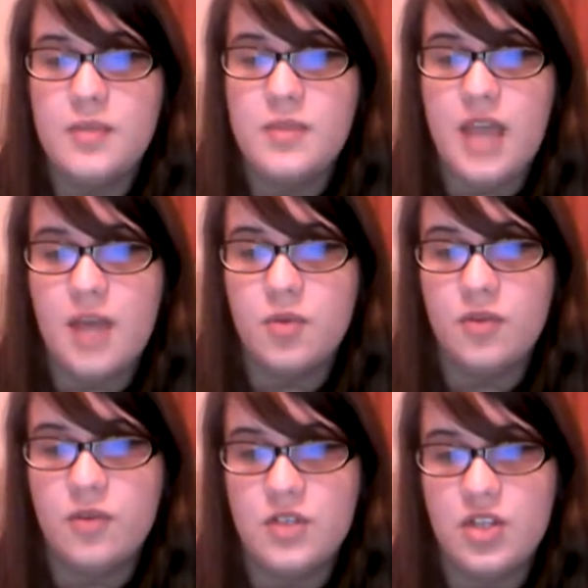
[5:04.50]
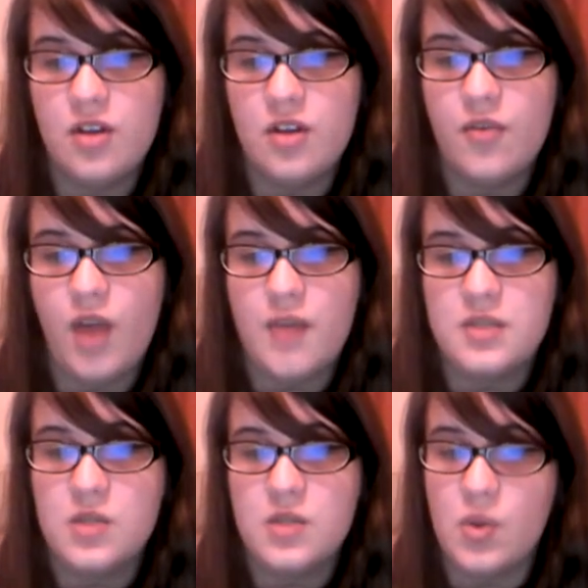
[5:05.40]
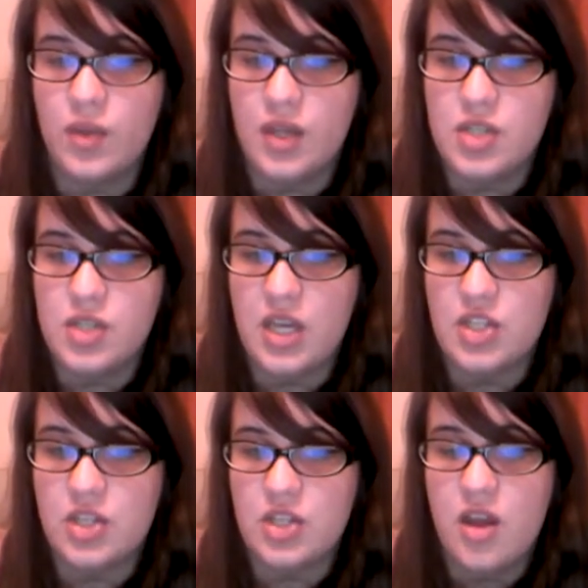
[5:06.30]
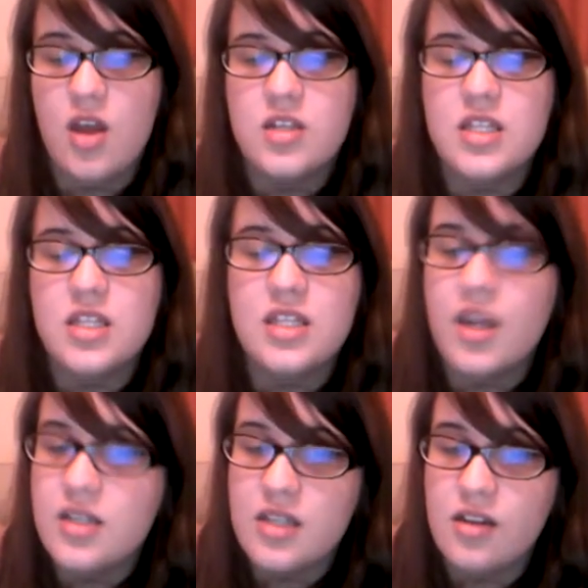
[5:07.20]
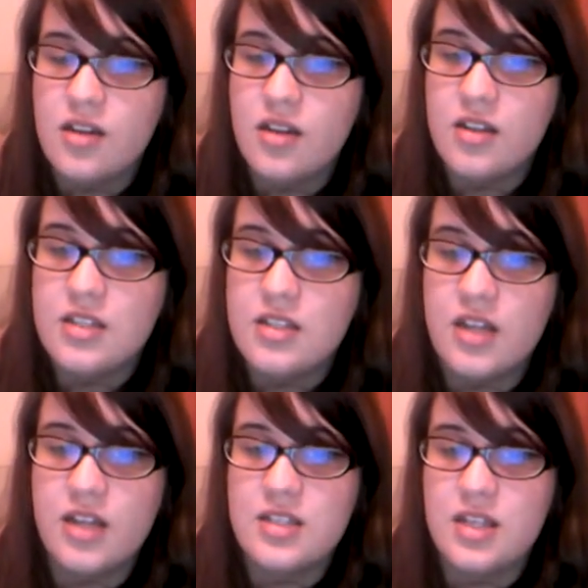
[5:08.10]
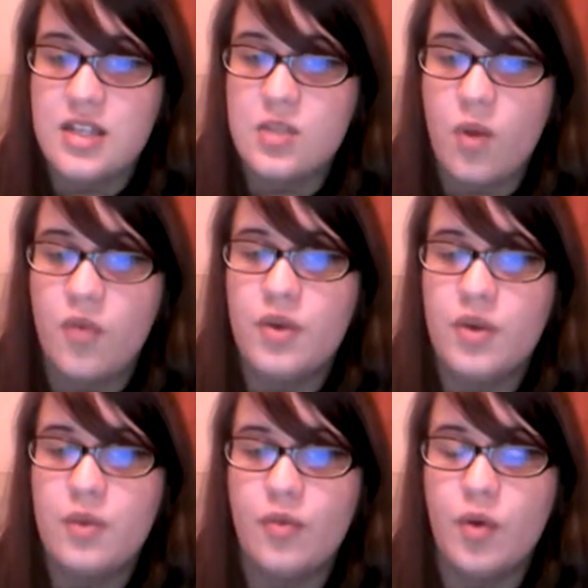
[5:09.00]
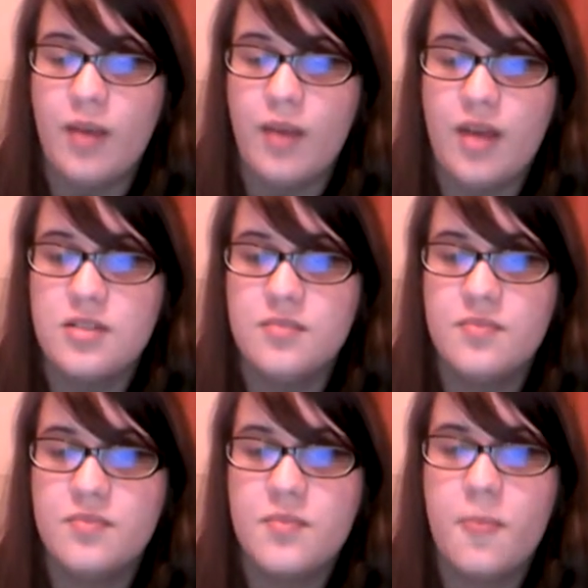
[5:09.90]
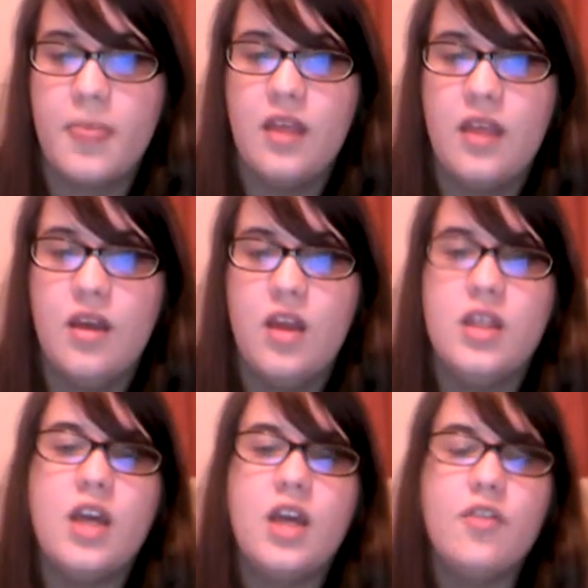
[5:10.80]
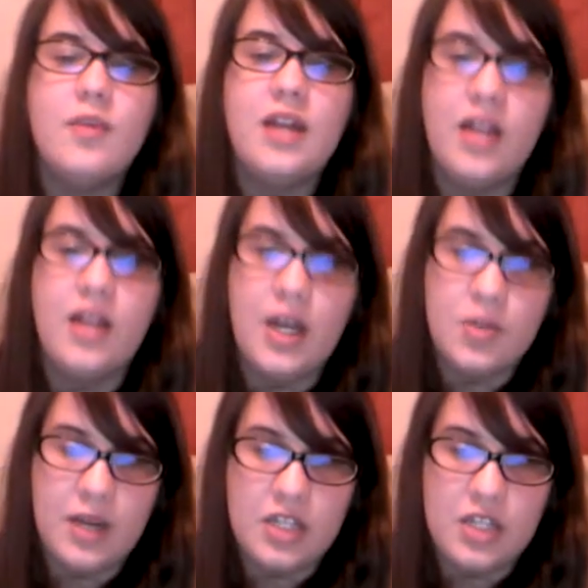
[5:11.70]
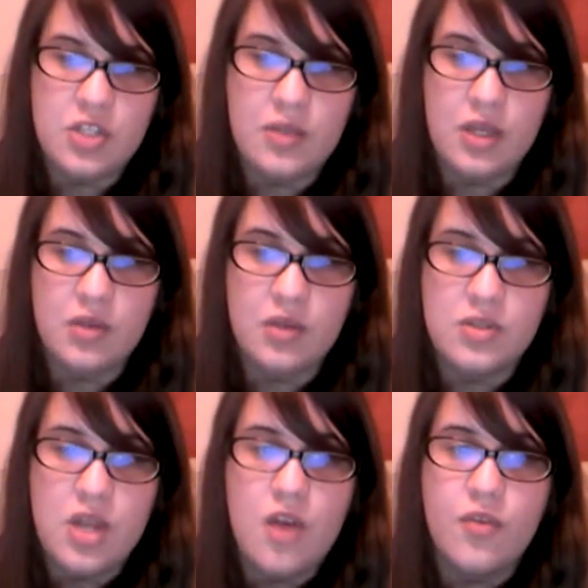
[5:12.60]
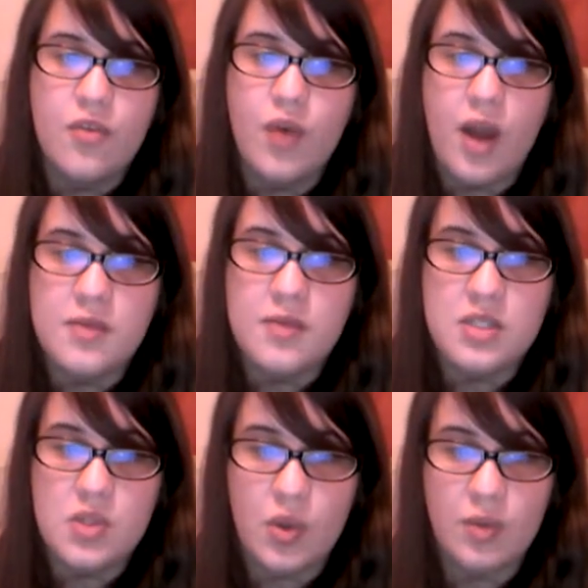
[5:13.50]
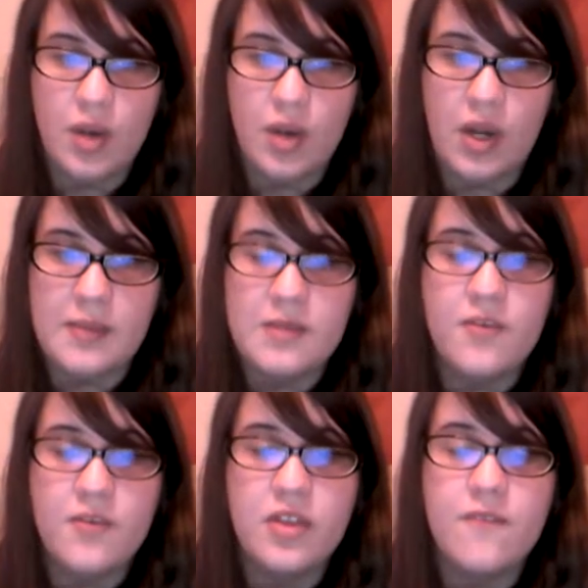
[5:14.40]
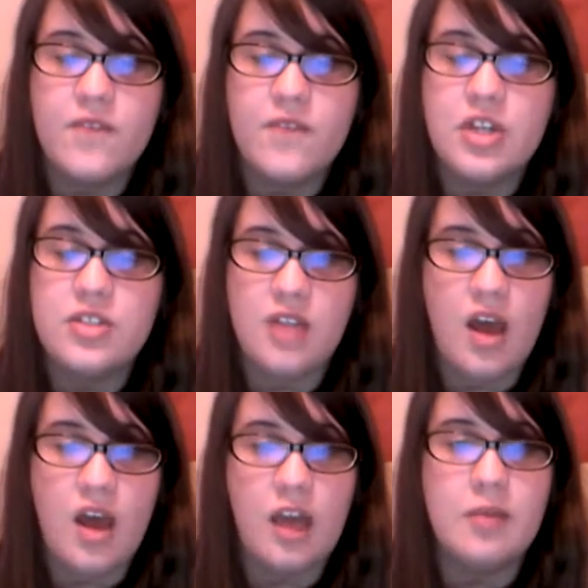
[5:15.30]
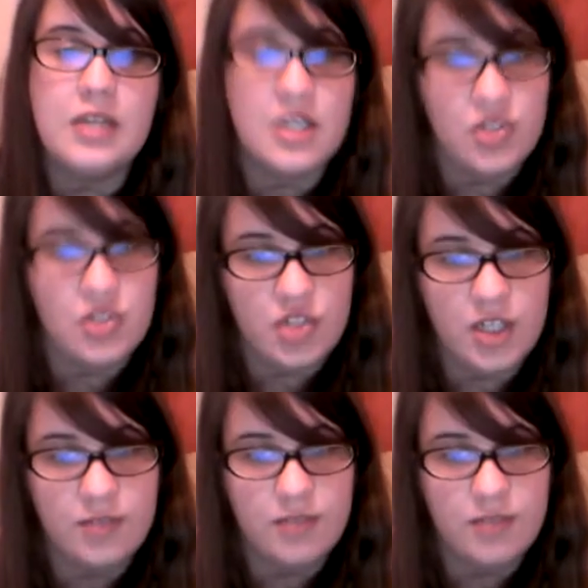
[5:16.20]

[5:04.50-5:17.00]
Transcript: add provision for abstinence-only education to the 1996 Welfare Reform Act. The government allowed money to be used for abstinence-only programs for the first time in history.